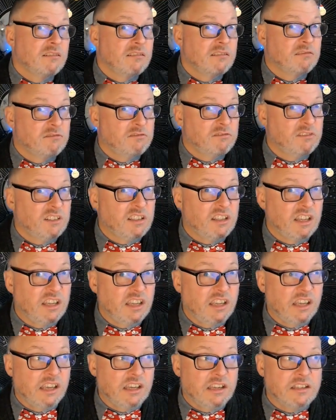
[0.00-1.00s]
It
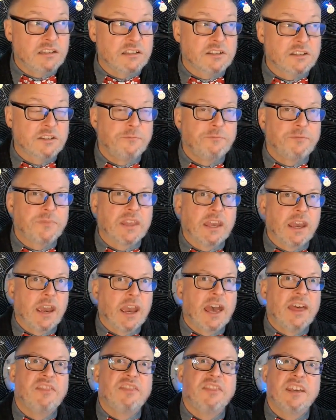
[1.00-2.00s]
really is.
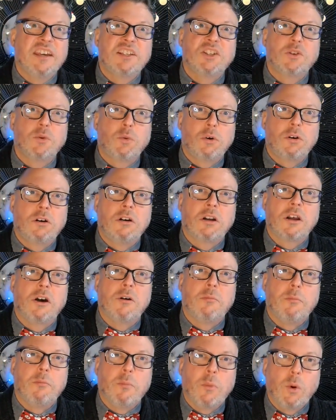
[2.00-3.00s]
And this word,
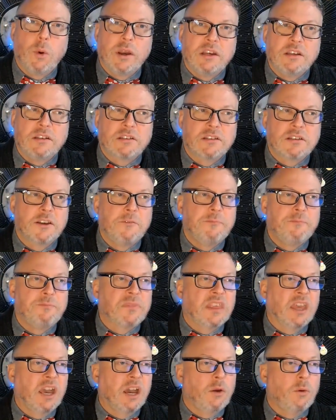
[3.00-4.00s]
moist.
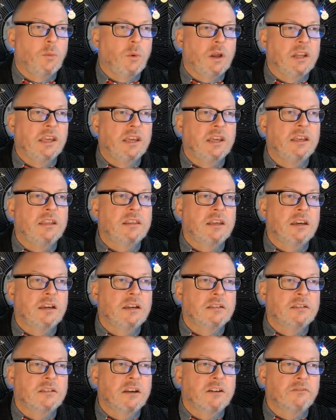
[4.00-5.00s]
And when he
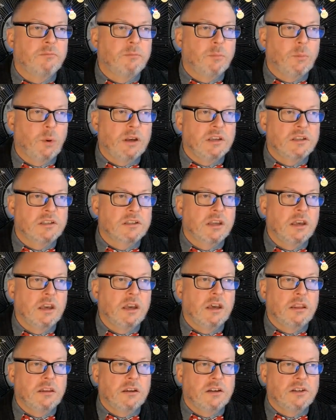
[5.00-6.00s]
thinks of moist,
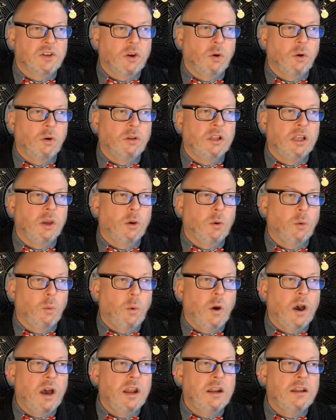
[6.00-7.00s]
there's only
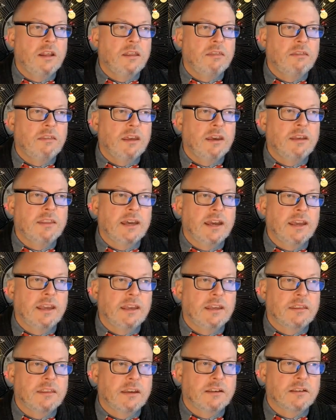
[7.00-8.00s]
one thing that
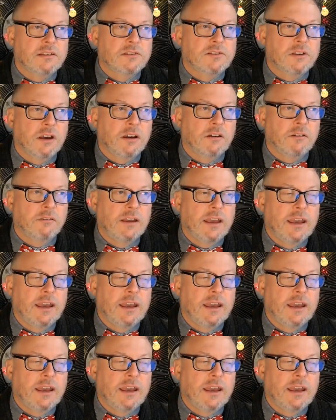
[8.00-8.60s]
he thinks of,